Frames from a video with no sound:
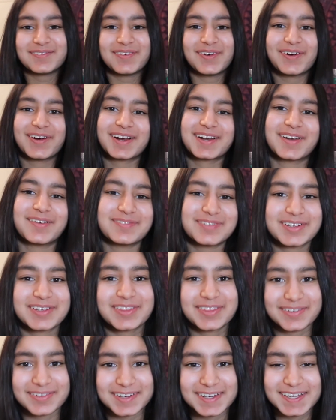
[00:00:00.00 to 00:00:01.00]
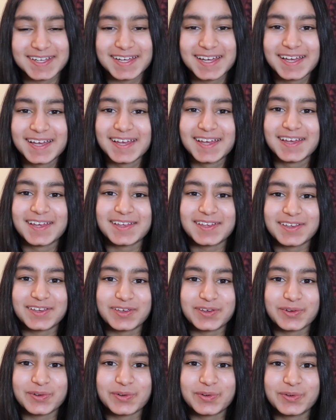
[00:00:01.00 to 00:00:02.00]
Or number three,
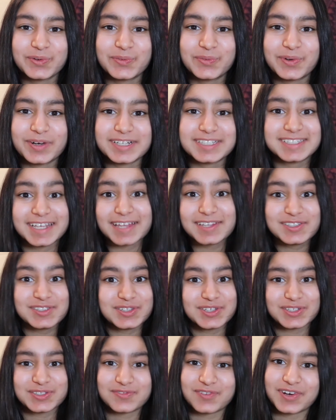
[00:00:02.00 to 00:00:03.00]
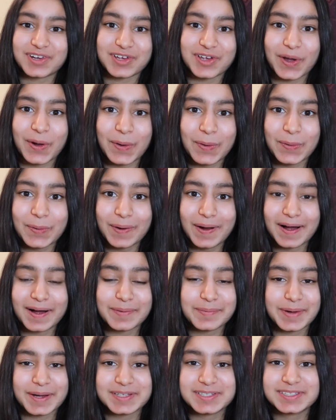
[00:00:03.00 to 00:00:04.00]
you were sent this video
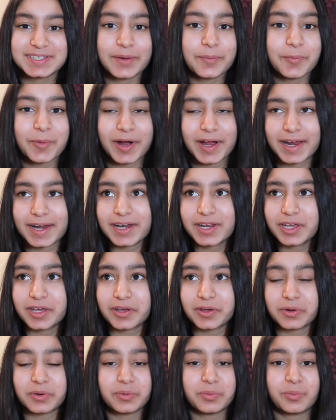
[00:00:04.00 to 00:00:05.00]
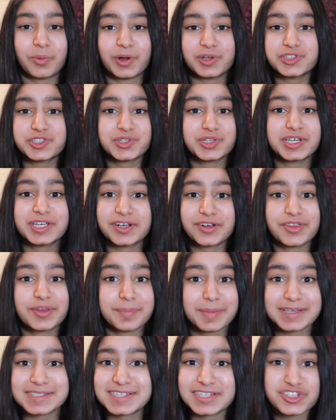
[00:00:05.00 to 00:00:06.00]
by someone who wants you to hear the
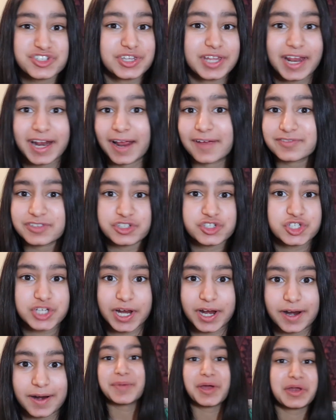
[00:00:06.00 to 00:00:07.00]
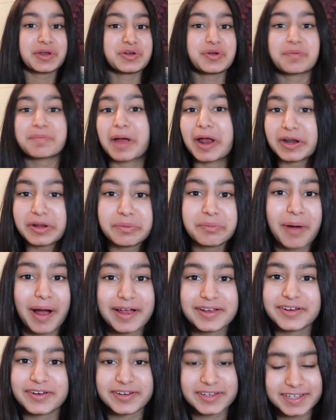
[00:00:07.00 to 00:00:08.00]
message that I have to share. No matter why
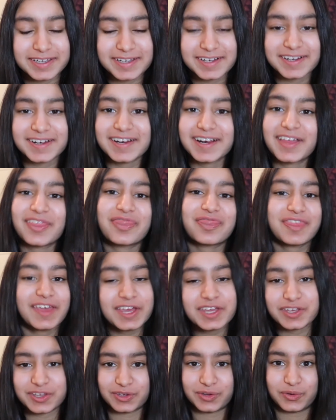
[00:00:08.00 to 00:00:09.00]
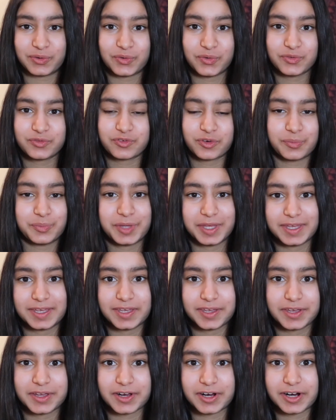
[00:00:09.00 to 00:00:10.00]
you're here, thank you for being
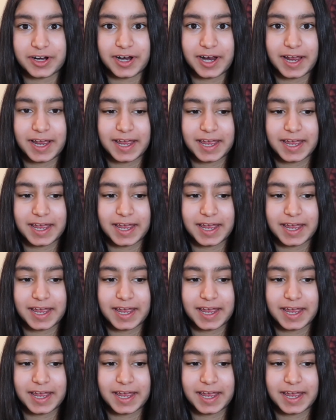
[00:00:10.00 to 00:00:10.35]
here.